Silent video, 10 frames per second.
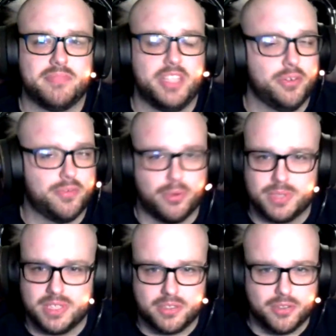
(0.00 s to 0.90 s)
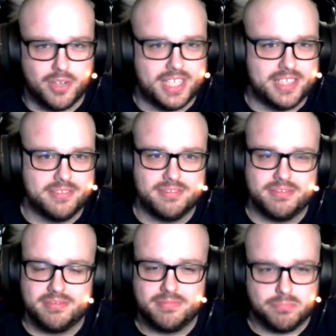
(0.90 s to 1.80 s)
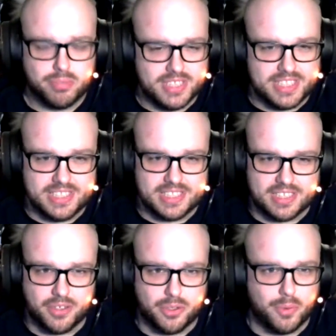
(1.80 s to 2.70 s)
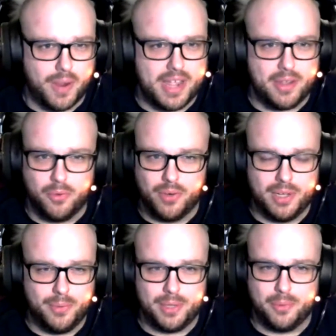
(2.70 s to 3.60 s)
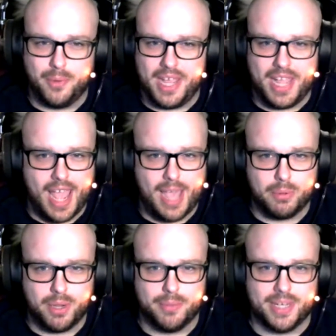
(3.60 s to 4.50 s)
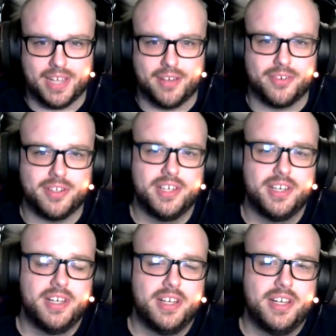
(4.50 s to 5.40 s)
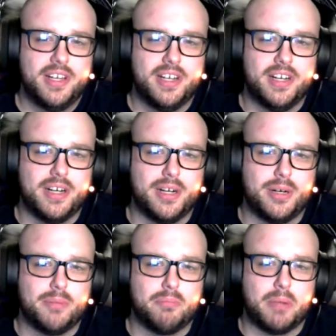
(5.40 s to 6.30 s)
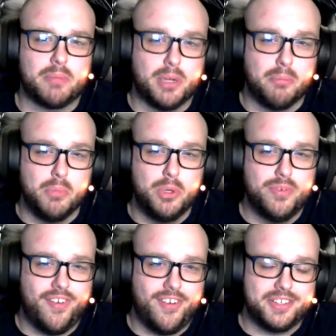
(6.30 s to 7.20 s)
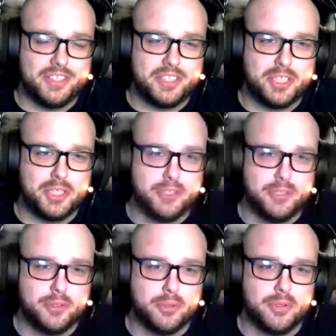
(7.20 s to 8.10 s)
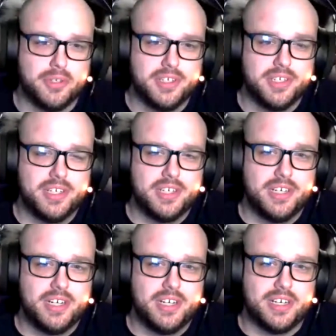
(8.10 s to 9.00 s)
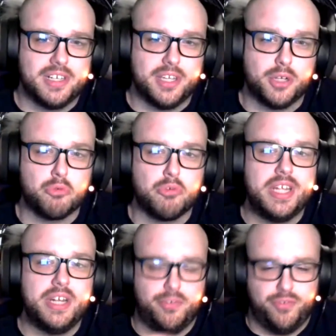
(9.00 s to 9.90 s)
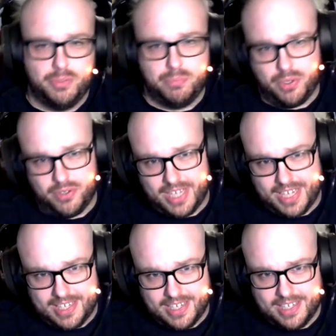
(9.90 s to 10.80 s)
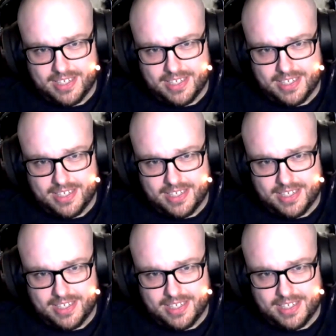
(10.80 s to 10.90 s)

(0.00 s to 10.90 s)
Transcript: Uniforms look great. Preseason underway. Only a week away. App coming out. I'm going to move on to the Arena Football League.